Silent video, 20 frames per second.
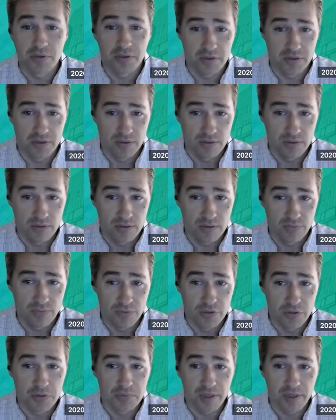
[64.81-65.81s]
persons
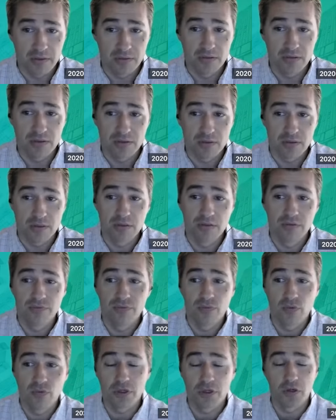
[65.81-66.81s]
with respect to certain
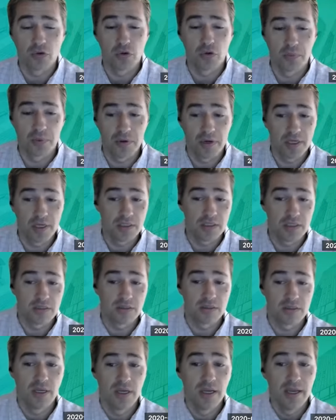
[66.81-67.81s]
foreign
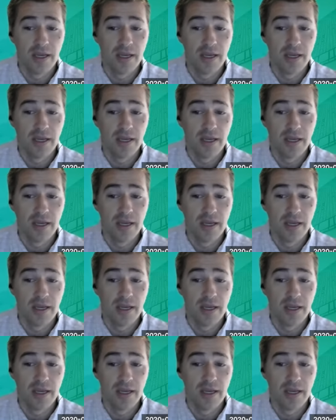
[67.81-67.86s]
corporations.